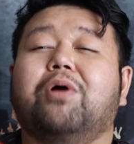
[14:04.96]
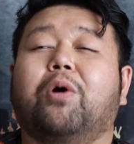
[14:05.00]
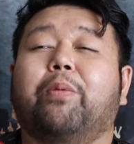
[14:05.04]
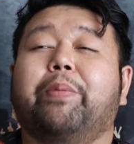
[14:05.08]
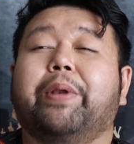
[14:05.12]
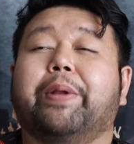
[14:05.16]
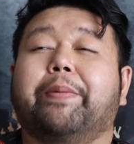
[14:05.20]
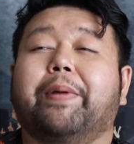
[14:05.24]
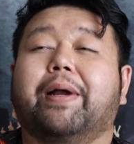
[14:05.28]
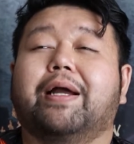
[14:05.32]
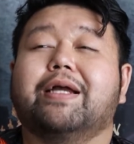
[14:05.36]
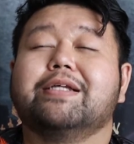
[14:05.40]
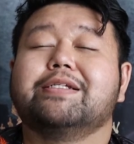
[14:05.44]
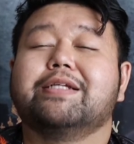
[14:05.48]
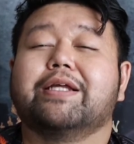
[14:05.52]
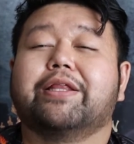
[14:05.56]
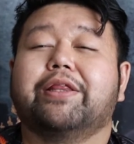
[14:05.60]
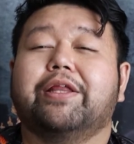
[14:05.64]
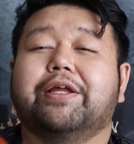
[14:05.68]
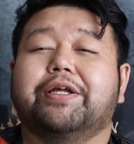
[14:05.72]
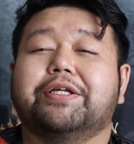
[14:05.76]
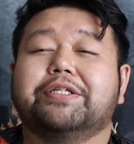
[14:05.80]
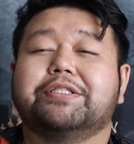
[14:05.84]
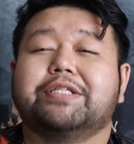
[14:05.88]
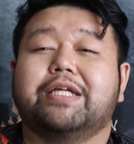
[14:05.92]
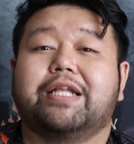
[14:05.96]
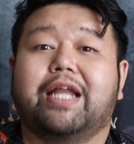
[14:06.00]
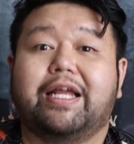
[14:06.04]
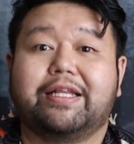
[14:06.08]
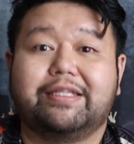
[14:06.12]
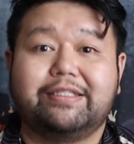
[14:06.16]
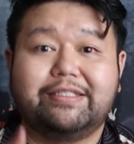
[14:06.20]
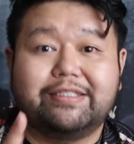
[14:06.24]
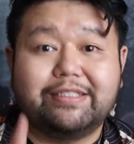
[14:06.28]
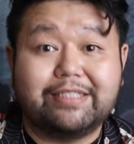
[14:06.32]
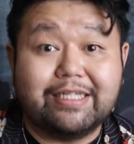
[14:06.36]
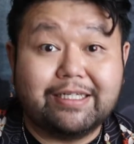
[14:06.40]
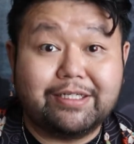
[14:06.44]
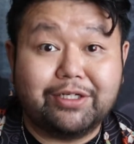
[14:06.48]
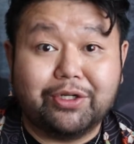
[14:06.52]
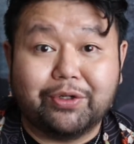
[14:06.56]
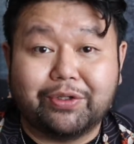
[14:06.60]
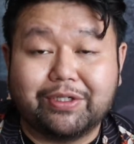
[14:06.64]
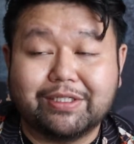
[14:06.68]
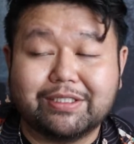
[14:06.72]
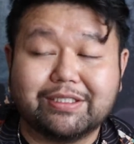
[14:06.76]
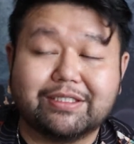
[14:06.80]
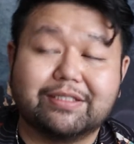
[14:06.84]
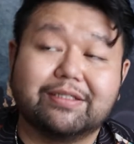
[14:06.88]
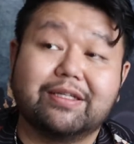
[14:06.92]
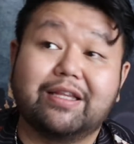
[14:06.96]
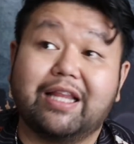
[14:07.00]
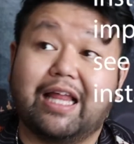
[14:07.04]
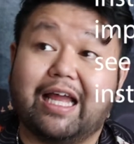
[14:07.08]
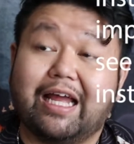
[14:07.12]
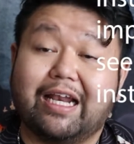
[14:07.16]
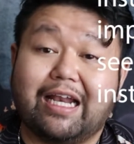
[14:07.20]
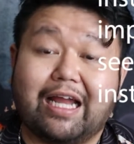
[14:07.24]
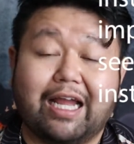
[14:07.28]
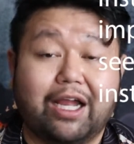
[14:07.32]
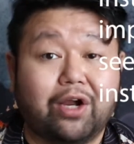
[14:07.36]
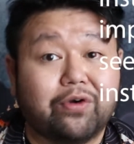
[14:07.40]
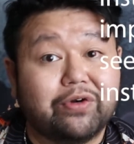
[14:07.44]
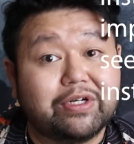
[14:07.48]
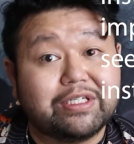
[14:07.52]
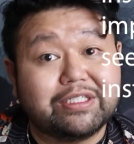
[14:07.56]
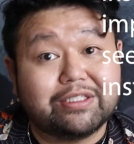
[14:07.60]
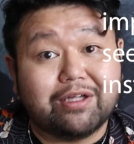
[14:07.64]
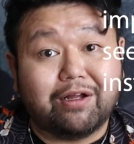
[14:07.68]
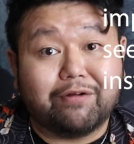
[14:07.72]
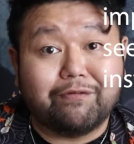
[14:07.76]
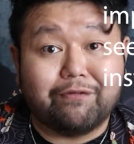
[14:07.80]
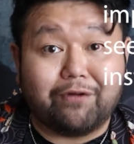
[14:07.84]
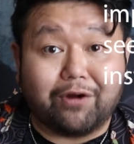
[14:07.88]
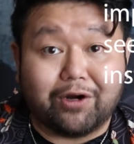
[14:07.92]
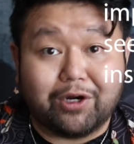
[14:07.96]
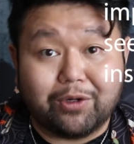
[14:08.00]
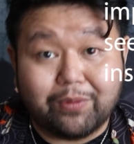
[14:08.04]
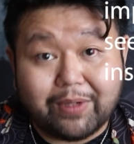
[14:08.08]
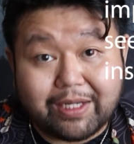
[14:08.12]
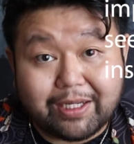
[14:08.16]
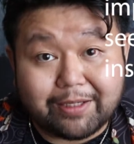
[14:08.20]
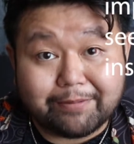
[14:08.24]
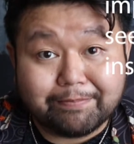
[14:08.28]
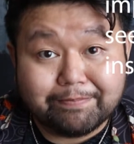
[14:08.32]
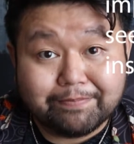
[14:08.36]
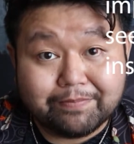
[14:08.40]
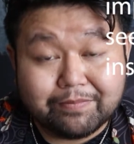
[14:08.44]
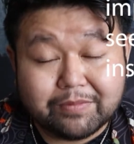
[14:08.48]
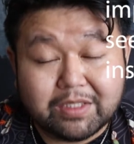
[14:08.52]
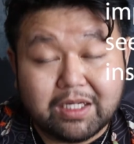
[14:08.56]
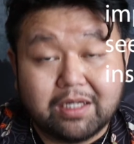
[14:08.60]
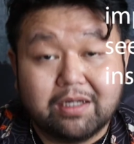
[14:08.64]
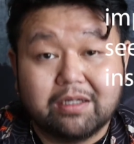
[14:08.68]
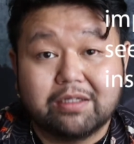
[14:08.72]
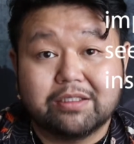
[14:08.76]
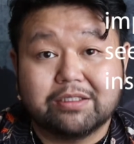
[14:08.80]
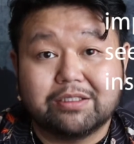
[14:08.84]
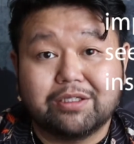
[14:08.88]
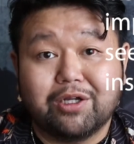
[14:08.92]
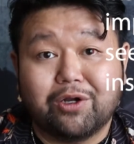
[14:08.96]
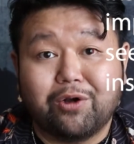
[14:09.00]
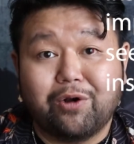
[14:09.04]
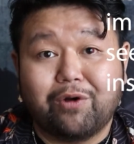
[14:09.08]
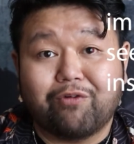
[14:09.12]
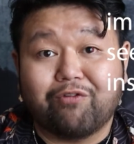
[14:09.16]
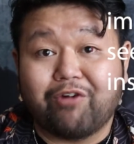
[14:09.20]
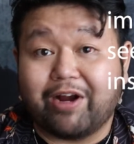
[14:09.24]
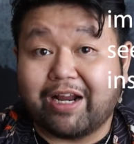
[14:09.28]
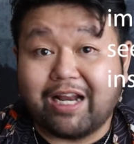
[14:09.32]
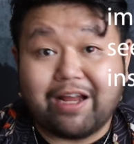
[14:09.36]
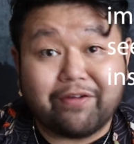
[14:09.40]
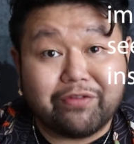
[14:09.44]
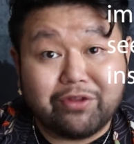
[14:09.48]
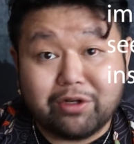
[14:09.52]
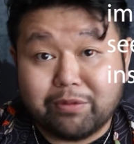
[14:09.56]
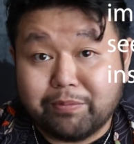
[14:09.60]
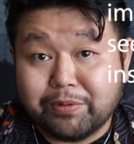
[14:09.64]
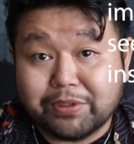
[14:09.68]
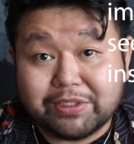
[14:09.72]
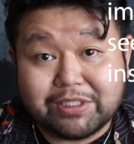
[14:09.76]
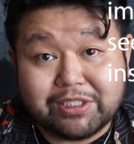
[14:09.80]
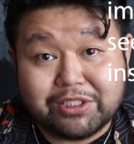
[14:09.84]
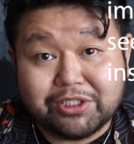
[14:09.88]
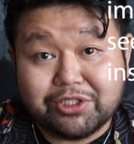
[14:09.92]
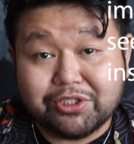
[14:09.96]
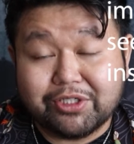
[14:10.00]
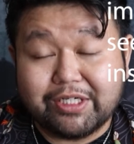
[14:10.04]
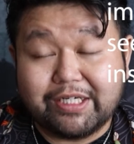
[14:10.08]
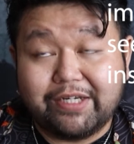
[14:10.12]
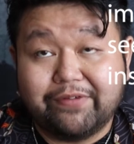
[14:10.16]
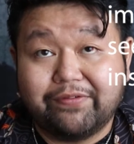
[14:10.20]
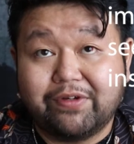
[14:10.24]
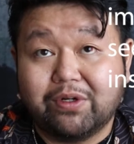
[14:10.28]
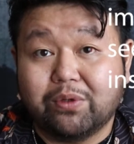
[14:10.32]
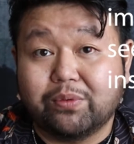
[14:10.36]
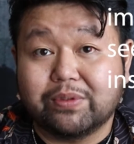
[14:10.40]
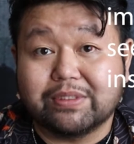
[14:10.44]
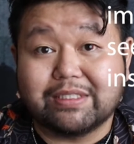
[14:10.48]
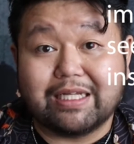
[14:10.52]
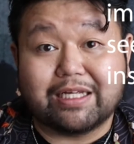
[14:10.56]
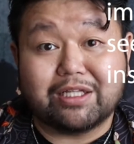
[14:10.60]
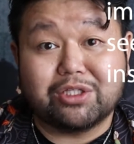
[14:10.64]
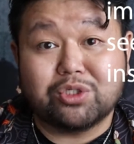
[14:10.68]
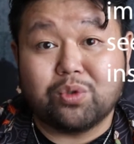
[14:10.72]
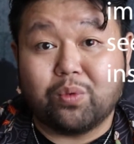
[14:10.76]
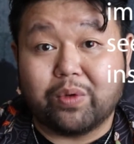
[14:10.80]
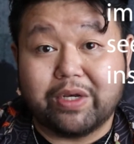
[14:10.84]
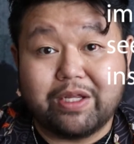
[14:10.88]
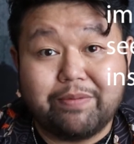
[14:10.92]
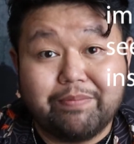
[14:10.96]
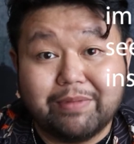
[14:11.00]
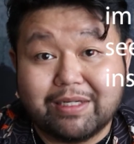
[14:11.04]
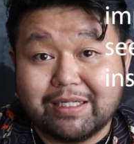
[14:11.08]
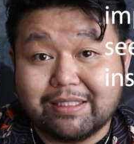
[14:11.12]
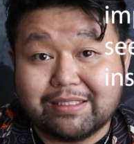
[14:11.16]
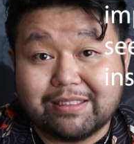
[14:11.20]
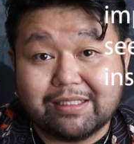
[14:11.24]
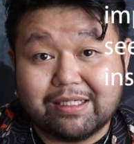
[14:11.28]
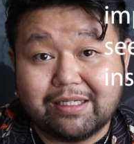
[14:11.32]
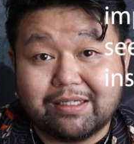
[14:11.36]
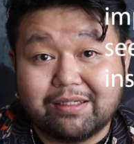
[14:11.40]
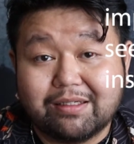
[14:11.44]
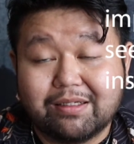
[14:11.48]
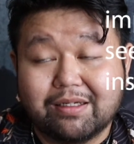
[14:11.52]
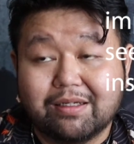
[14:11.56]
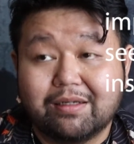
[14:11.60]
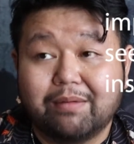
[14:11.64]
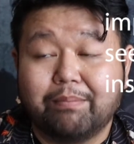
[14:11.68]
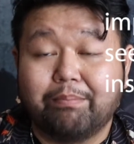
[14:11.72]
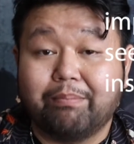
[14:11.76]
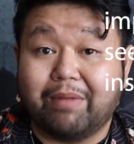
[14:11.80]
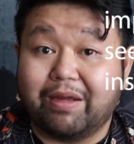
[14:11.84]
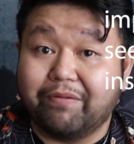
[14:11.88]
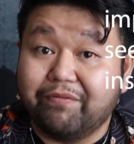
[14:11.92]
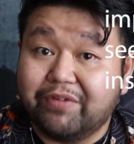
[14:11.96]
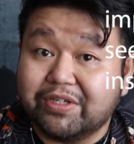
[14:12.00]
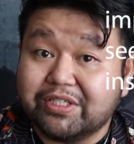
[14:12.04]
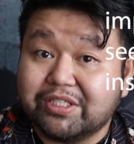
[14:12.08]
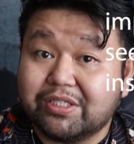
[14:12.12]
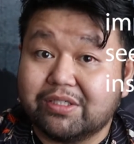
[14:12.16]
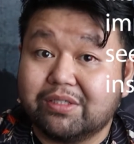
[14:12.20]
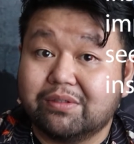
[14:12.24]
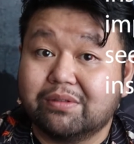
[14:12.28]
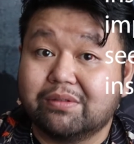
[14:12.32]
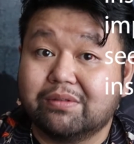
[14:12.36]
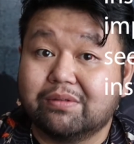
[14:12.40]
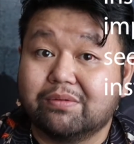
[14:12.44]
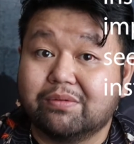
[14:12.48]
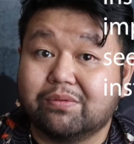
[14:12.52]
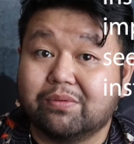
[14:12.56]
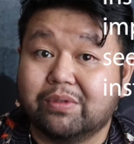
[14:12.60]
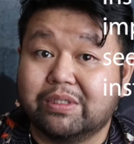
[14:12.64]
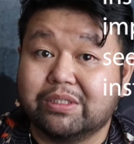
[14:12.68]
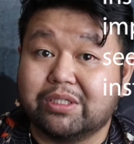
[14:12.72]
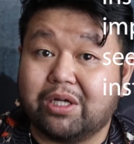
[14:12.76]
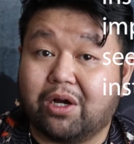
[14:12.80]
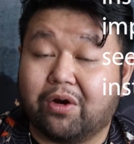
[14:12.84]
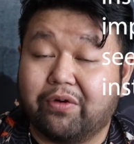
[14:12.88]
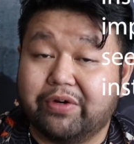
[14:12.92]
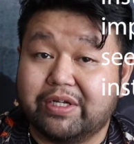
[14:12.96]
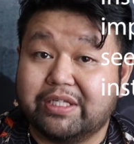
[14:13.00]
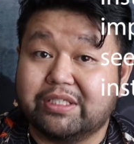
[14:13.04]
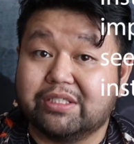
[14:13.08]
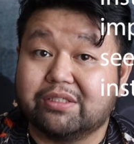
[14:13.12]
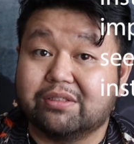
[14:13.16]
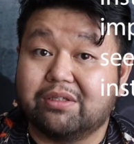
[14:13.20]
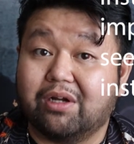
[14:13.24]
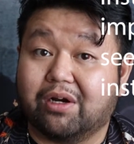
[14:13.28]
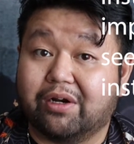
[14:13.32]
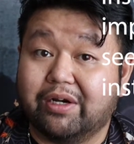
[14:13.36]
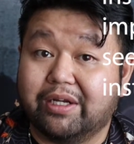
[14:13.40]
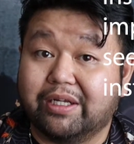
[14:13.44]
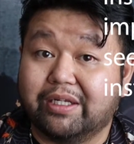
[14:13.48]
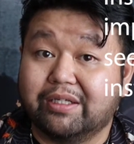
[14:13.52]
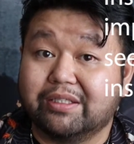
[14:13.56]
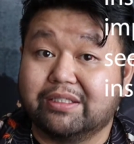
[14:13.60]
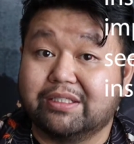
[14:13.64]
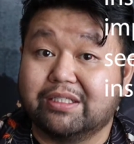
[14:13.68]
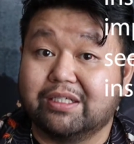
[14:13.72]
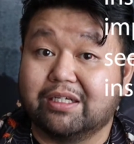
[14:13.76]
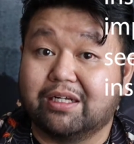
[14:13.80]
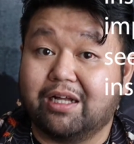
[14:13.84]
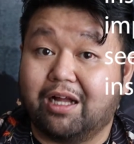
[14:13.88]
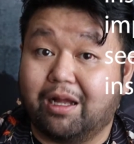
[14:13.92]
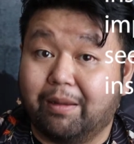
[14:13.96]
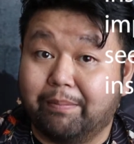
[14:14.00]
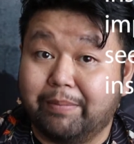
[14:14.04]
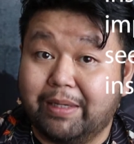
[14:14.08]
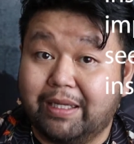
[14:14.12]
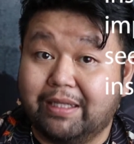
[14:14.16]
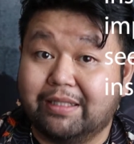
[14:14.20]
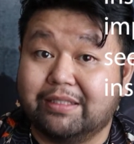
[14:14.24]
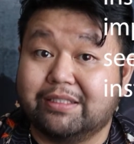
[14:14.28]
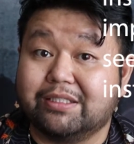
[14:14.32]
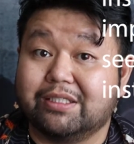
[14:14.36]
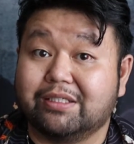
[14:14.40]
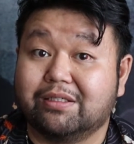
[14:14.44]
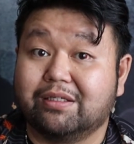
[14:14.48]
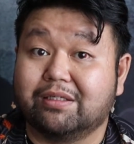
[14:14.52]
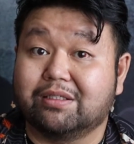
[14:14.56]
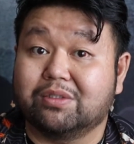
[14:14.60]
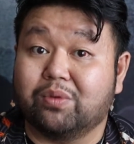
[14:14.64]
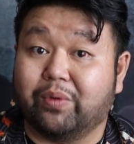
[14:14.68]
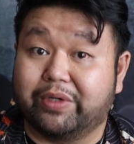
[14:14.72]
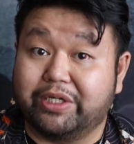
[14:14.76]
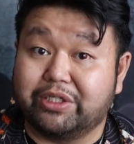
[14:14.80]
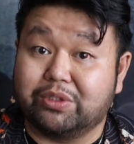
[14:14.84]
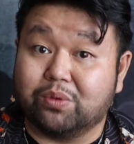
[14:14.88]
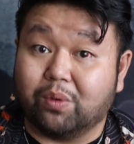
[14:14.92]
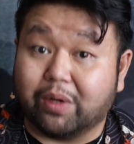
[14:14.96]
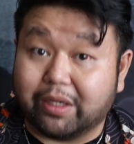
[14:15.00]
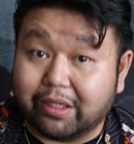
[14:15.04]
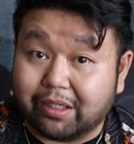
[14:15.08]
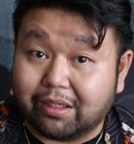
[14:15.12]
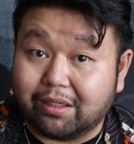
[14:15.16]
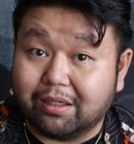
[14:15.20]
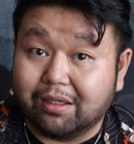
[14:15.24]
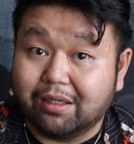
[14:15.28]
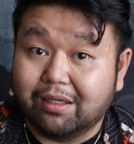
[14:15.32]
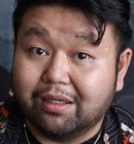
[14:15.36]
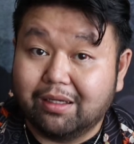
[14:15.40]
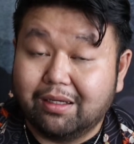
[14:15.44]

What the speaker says: opening my eyes like this, and I did notice that I already saw far away. So right after the procedure, even though it was like 20 minutes in, my vision was already starting to come into 20/20,